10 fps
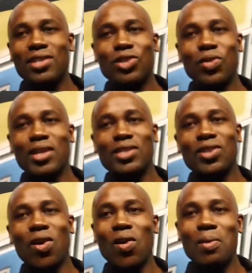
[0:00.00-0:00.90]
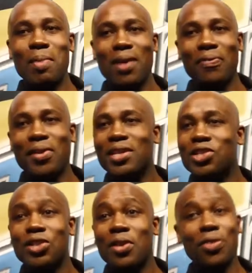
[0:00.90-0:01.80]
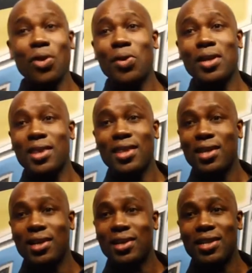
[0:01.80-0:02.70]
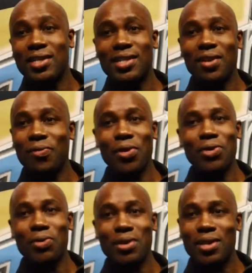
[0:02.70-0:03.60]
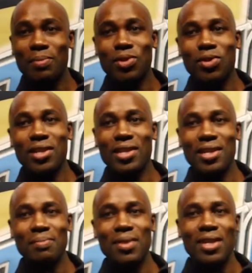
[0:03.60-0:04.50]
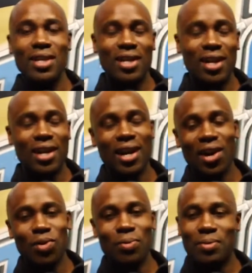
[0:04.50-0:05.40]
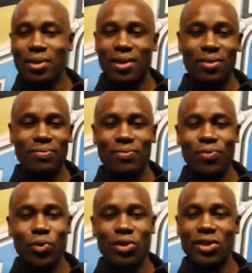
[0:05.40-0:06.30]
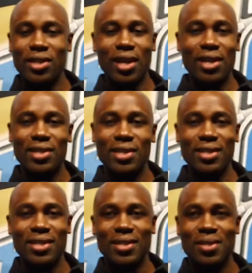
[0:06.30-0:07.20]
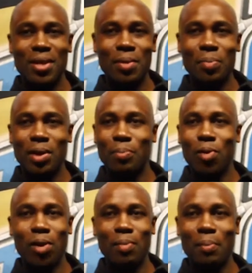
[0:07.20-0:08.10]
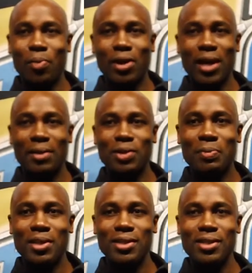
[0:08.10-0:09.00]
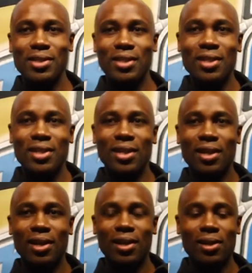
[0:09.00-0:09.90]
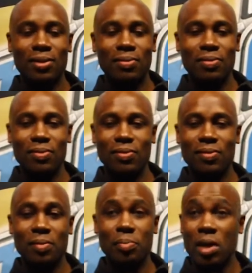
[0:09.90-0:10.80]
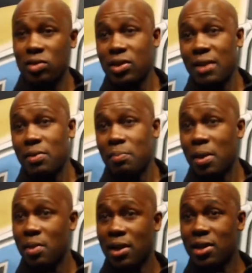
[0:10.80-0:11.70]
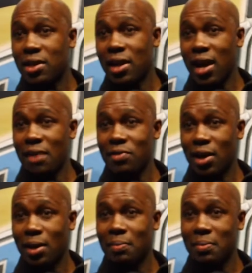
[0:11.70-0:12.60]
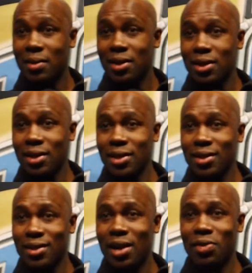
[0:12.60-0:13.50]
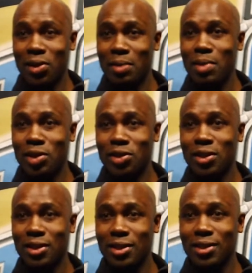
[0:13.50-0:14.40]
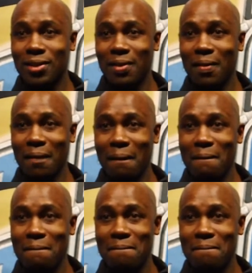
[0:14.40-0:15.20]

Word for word: stressed at all about finishing 30th uh, in uh, free throw attempts to the team. Uh, I don't foresee that uh, being a part of my pregame speech, uh, but I'll save it. Maybe I need it at halftime. Now think about you. Thank you.